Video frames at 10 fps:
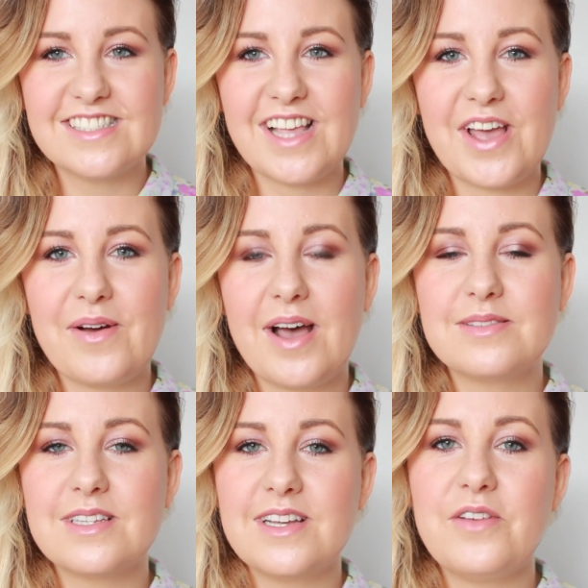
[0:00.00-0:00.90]
So
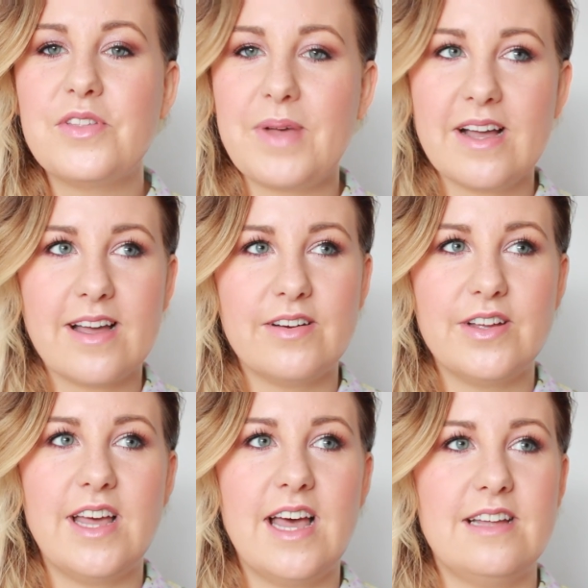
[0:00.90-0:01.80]
I was looking over the MAC
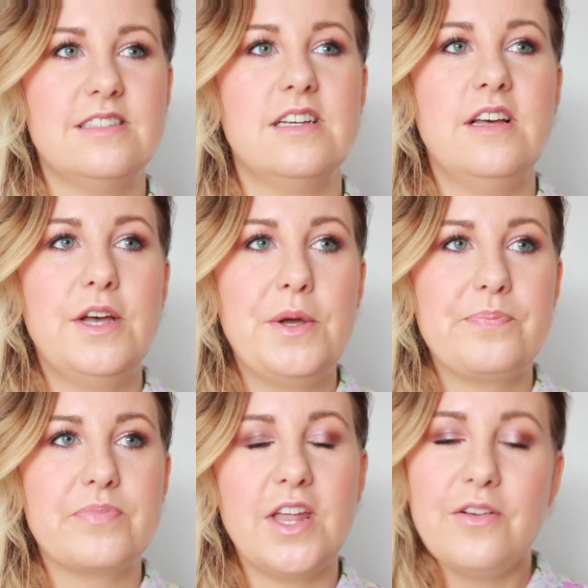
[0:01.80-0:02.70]
counter and
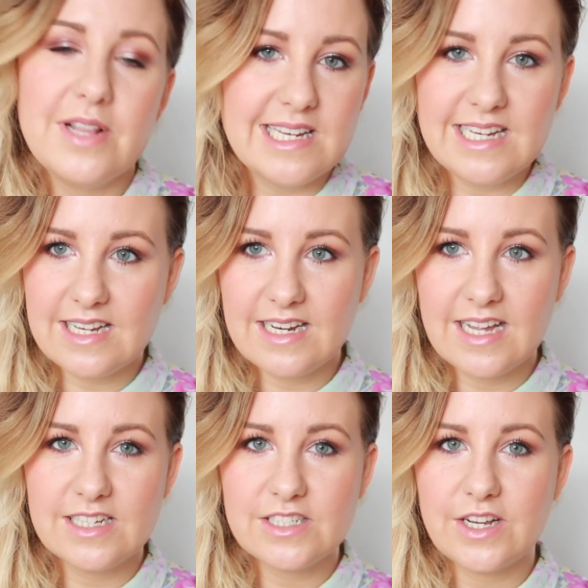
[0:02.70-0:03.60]
I don't really need any
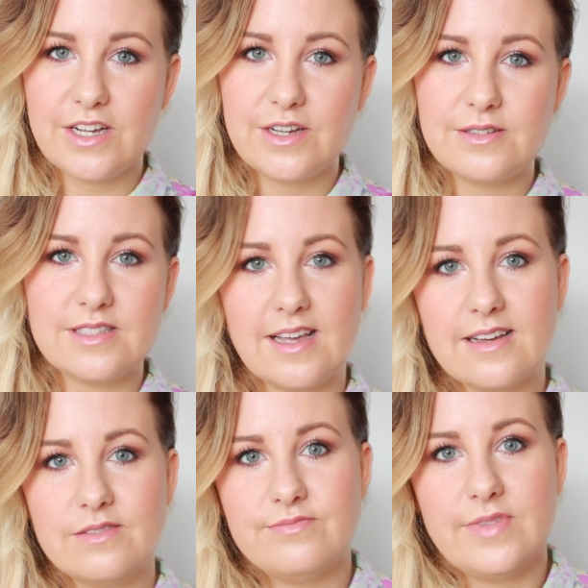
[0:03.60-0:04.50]
eyeshadows,
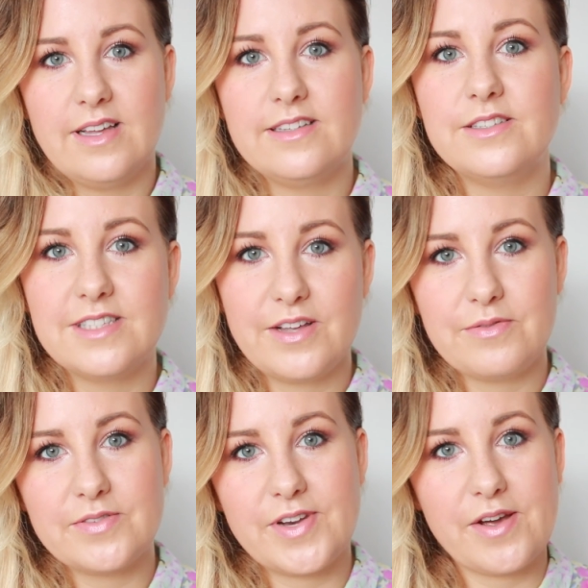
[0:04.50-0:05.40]
like, like you'll see
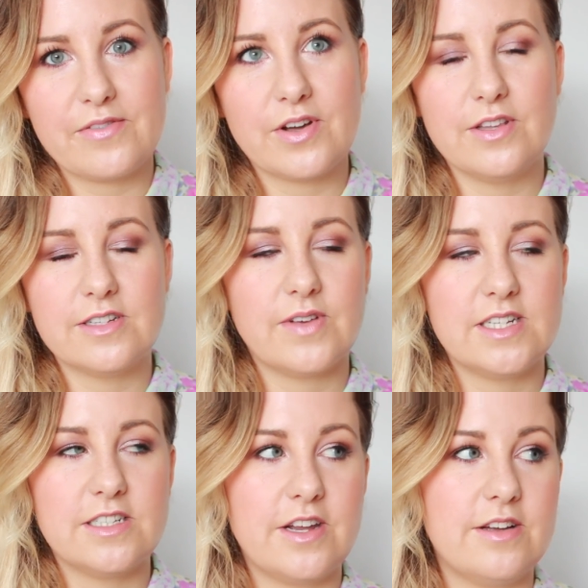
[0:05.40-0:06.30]
from this video I've got loads of
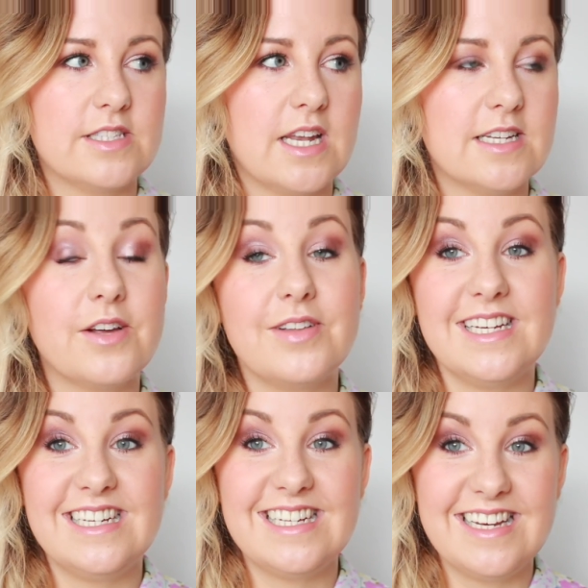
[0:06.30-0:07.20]
eyeshadows and I don't
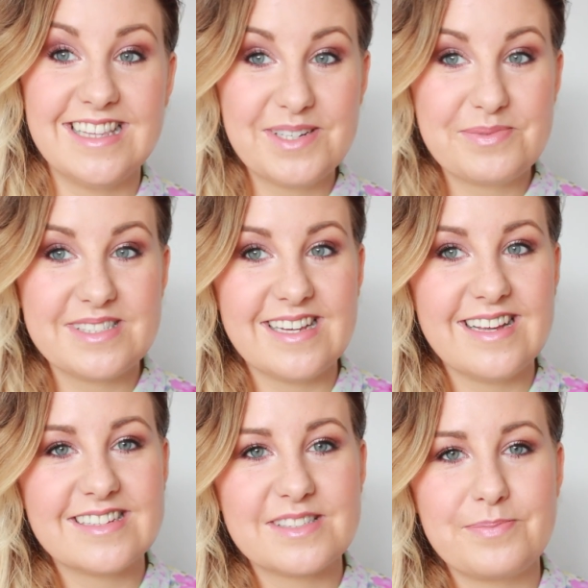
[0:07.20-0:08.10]
really need any
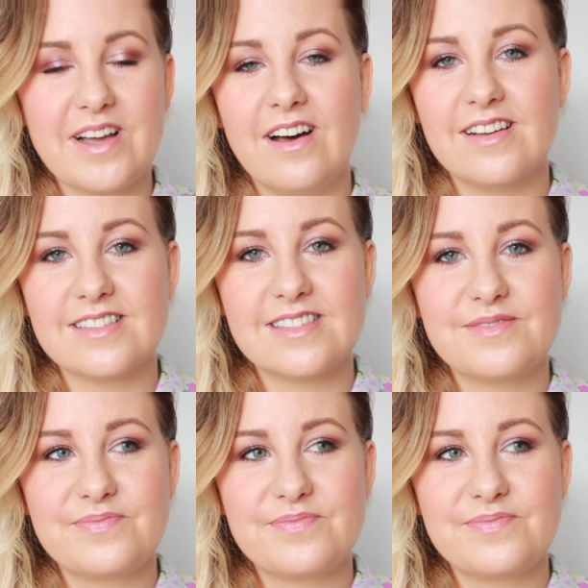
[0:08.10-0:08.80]
lipsticks because